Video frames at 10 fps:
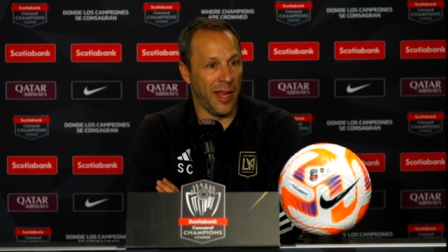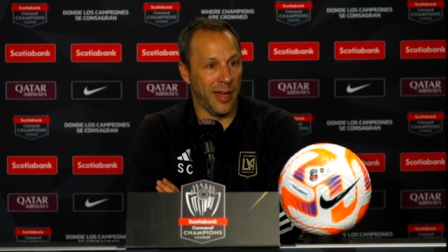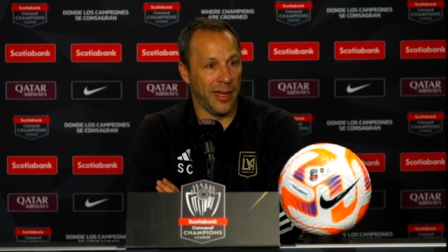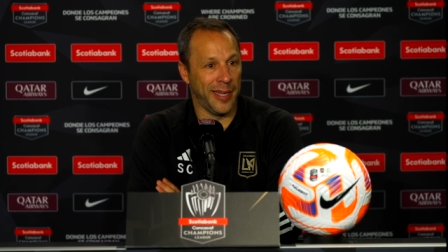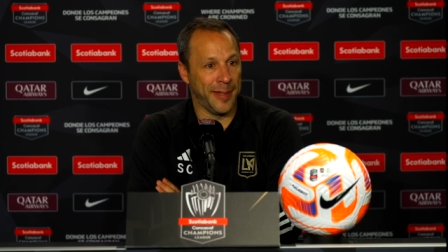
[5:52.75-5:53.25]

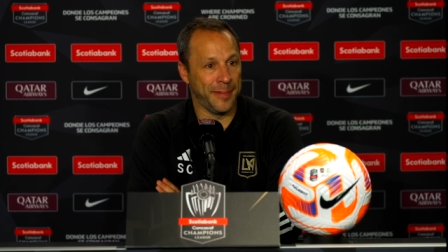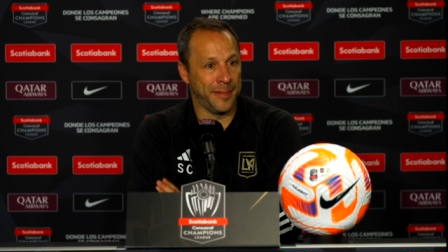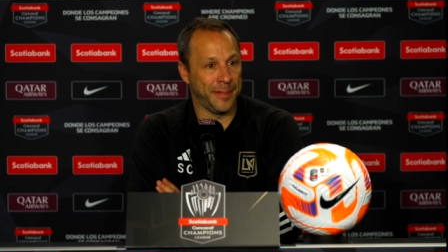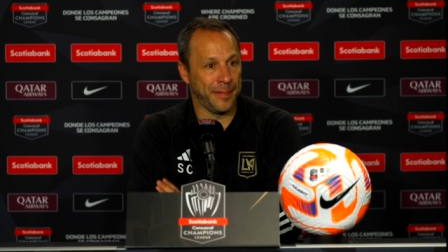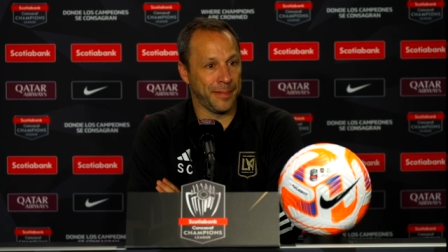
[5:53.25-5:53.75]

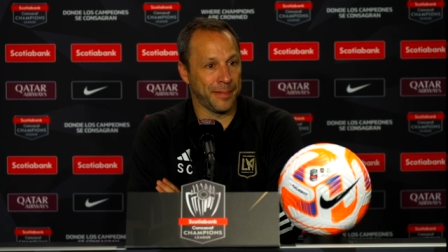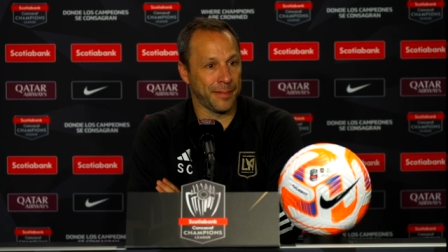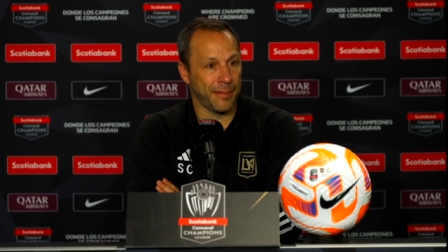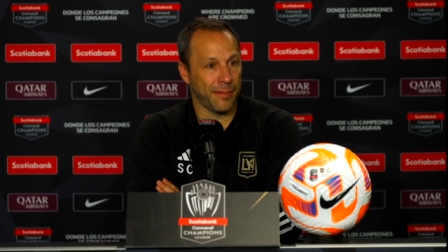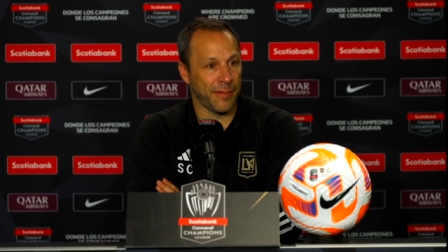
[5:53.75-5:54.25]
And
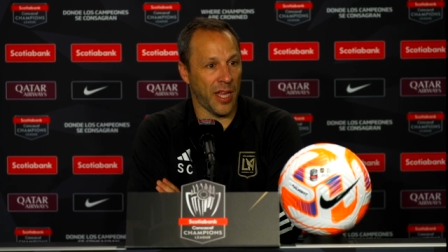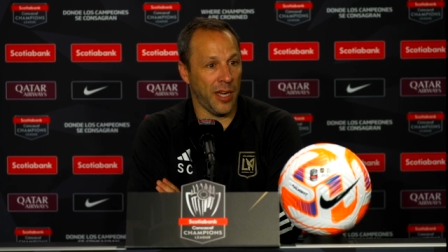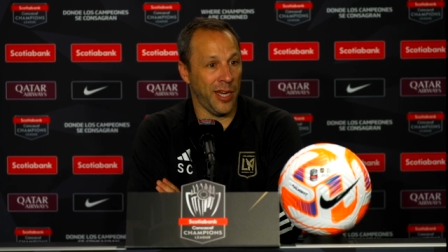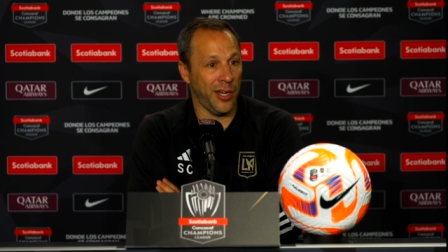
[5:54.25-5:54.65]
he